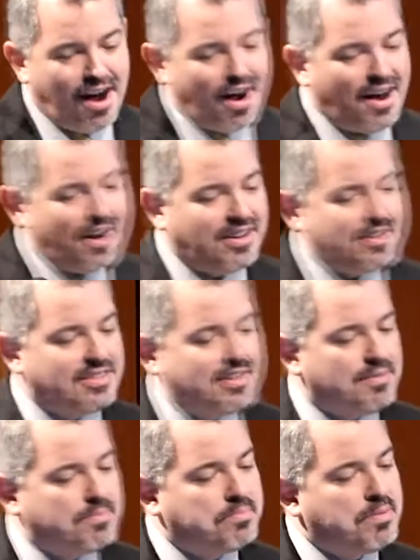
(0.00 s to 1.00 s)

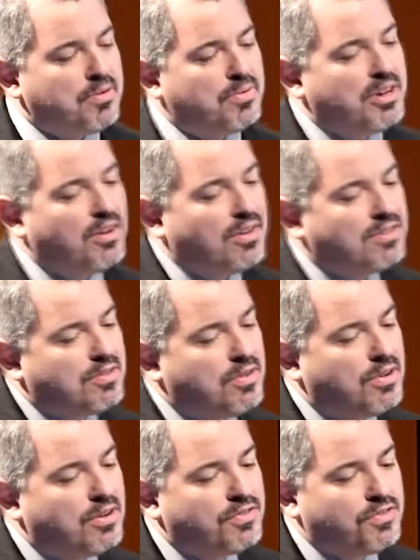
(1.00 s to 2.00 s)
But we
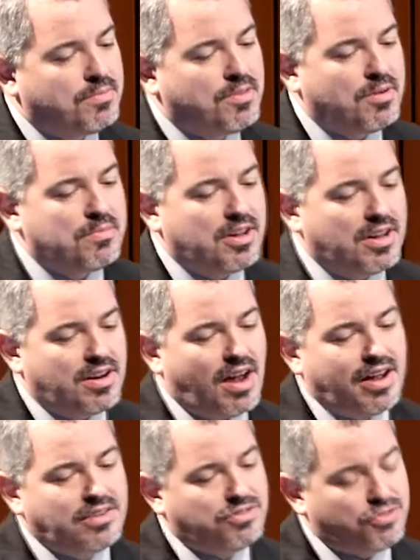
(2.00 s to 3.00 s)
also heard from them, and
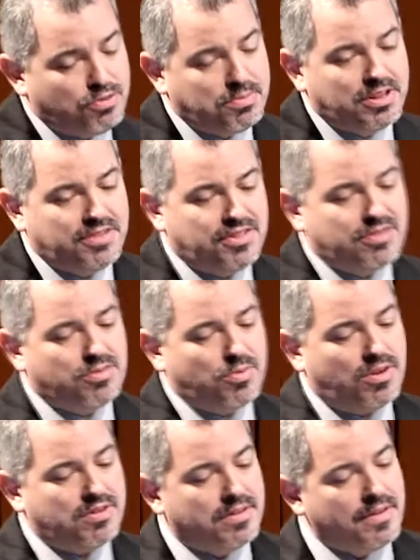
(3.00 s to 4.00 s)
I do believe this
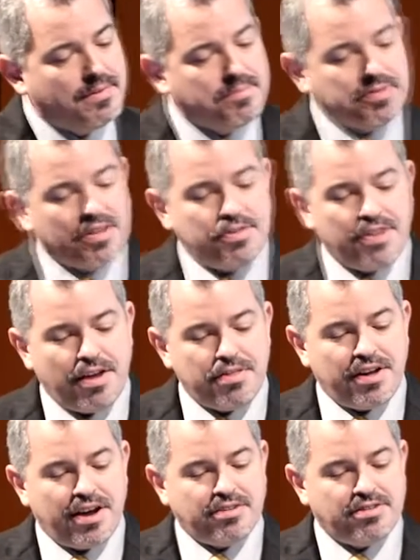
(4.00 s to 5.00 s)
one,
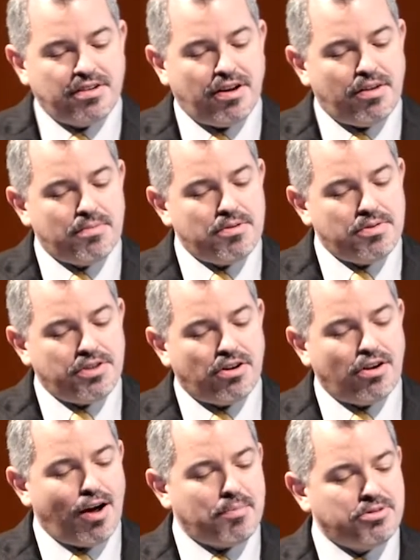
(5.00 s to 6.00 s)
that there
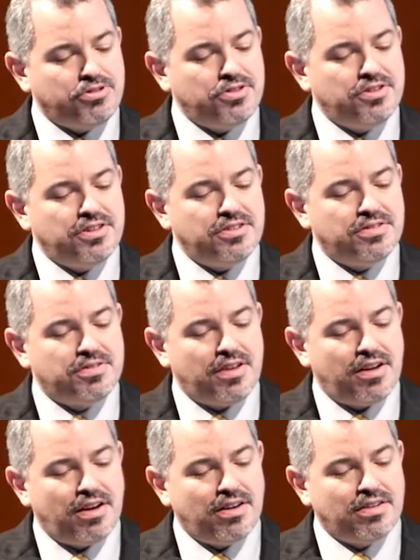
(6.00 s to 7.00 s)
are opportunities
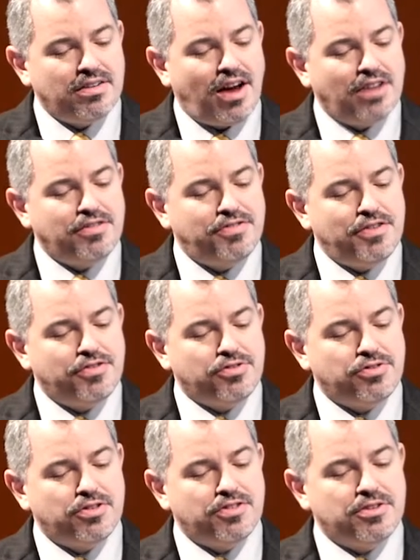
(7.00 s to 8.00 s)
on the
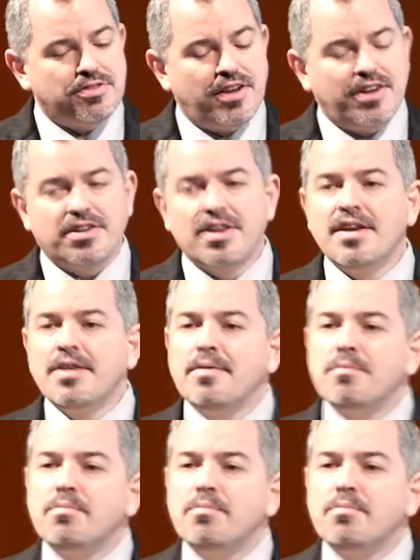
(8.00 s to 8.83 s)
fee-for-service side.